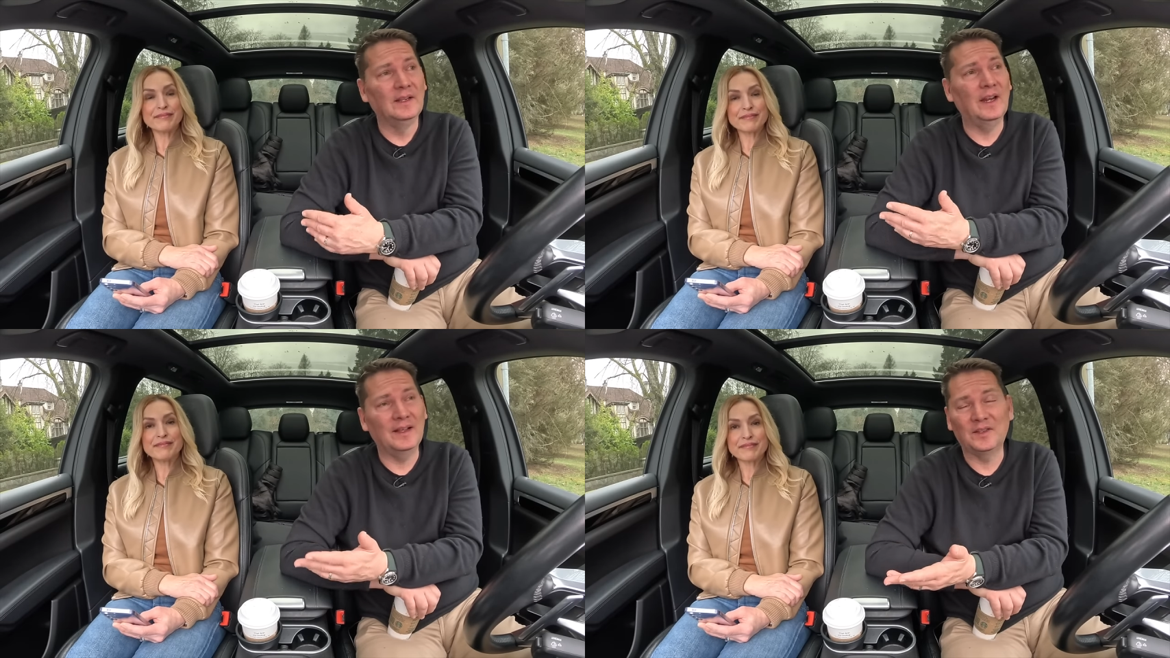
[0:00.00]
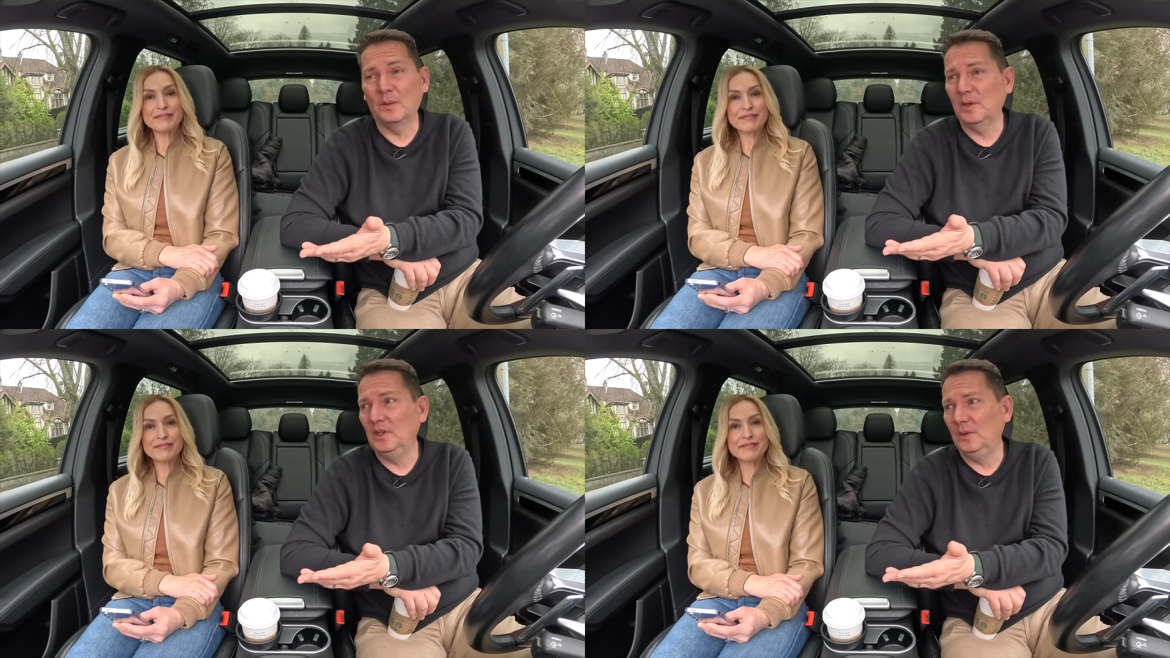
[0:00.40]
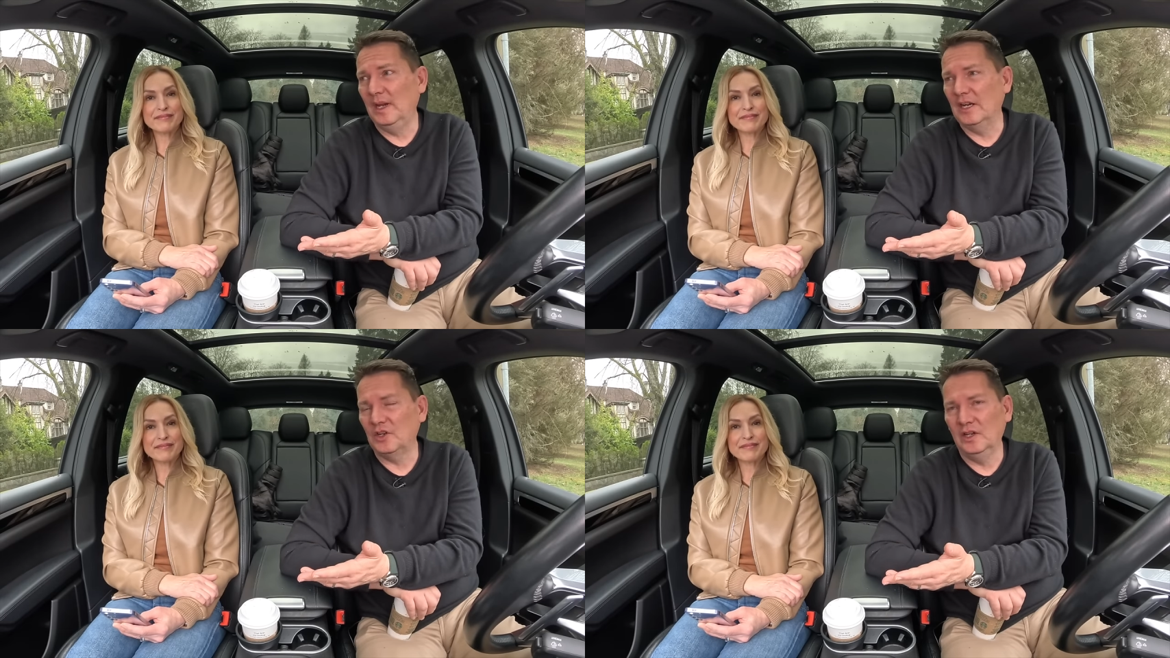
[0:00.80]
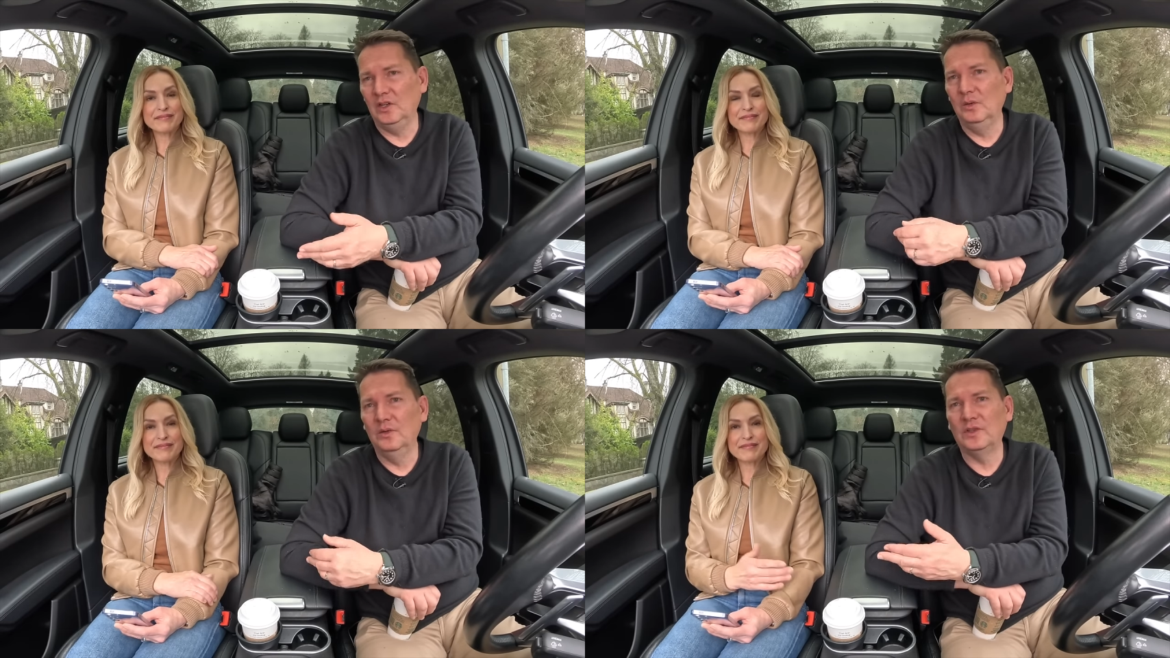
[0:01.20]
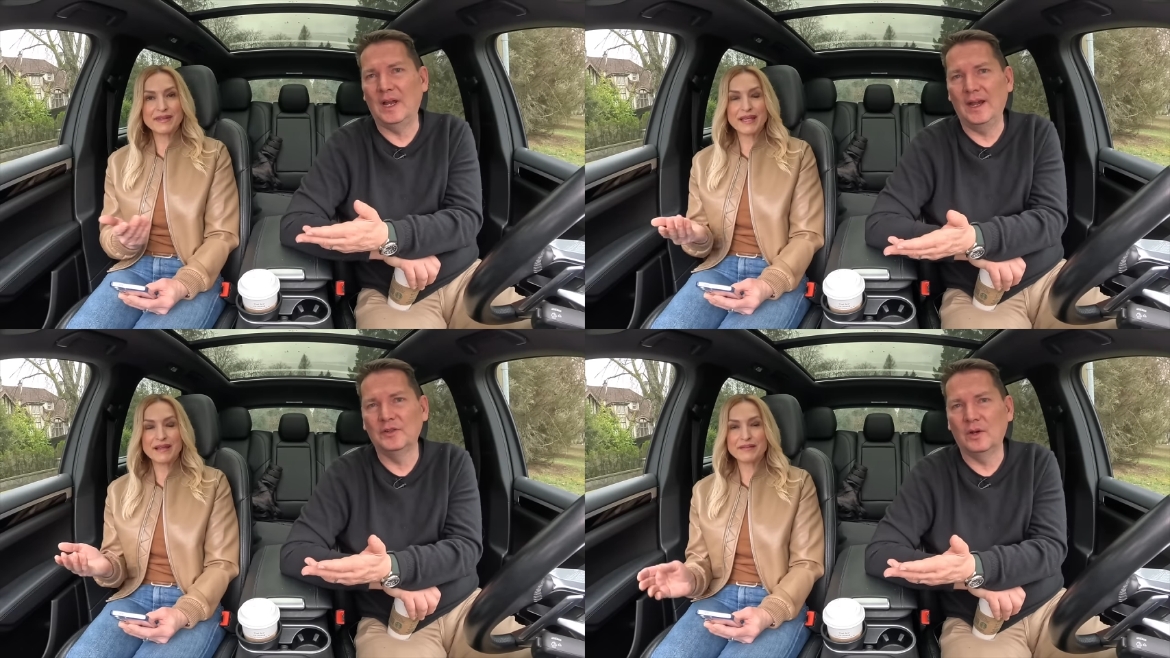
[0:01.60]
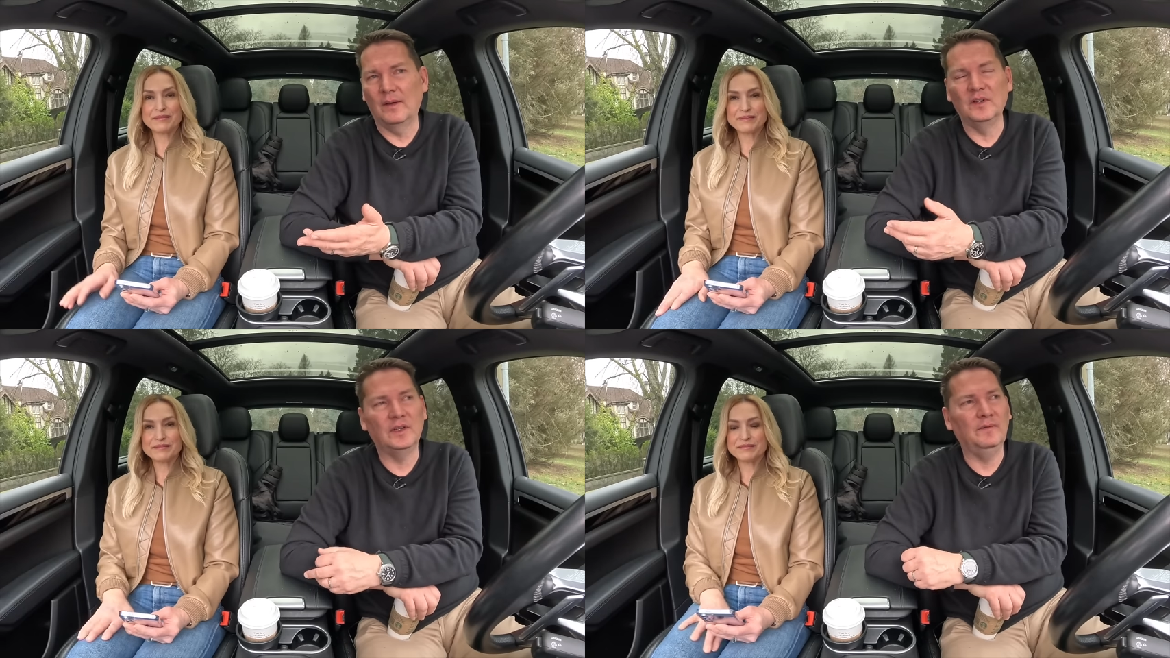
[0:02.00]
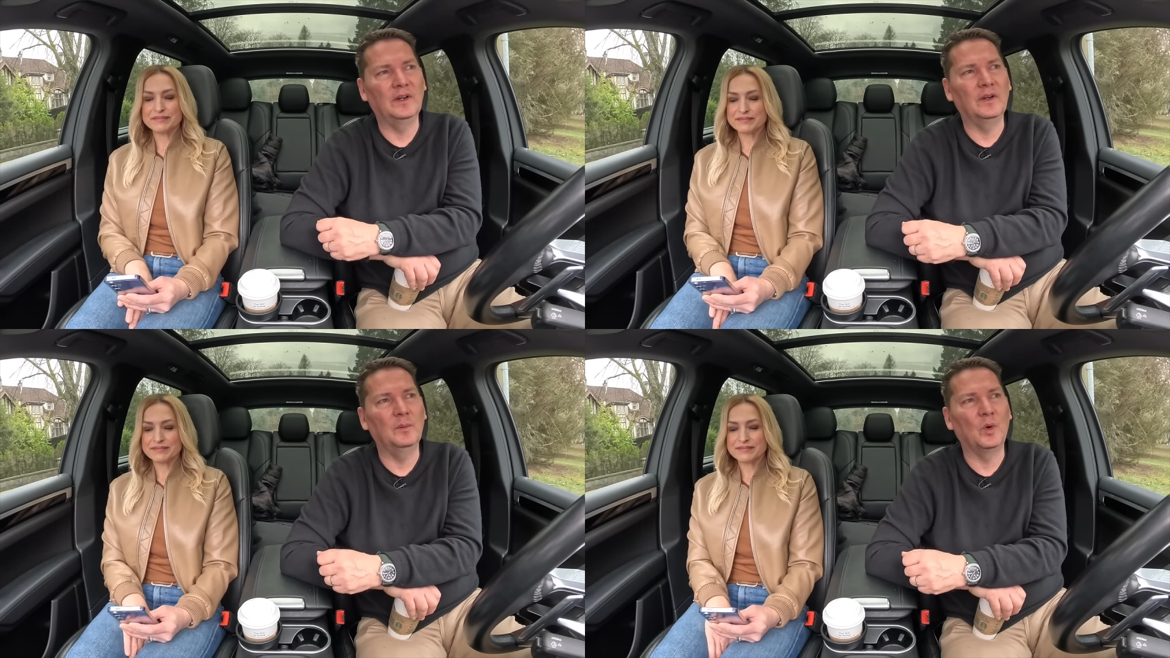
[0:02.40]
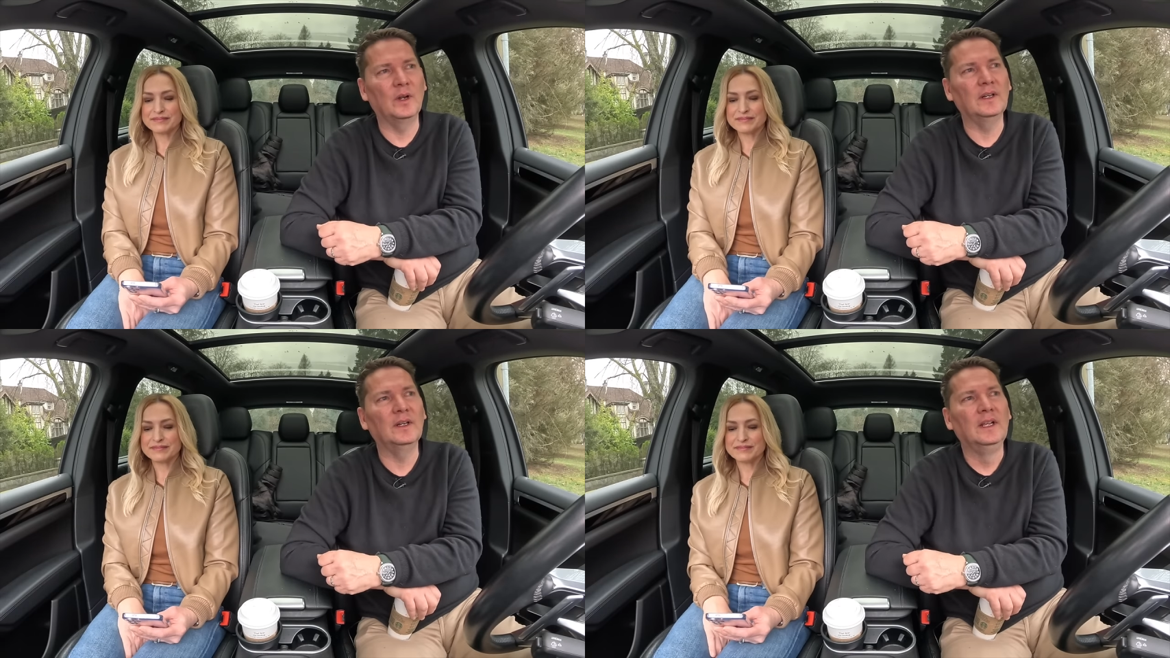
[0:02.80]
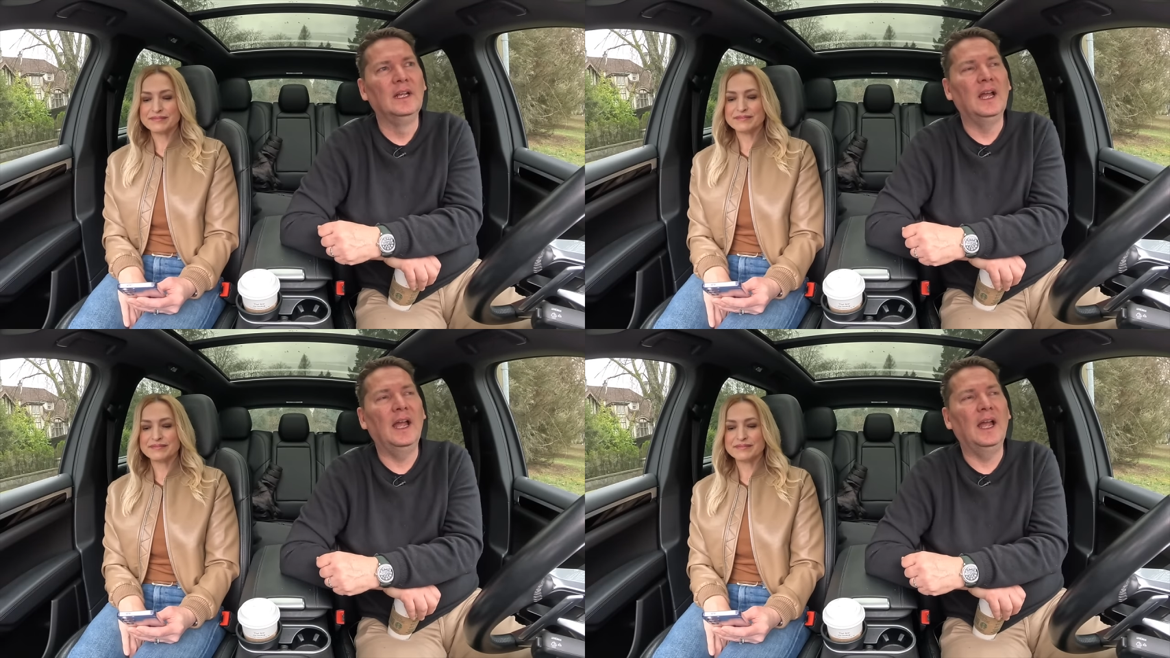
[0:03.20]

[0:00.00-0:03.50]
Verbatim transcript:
Speaker 1: Now that's mm. something you can actually use. Tires are obviously very important.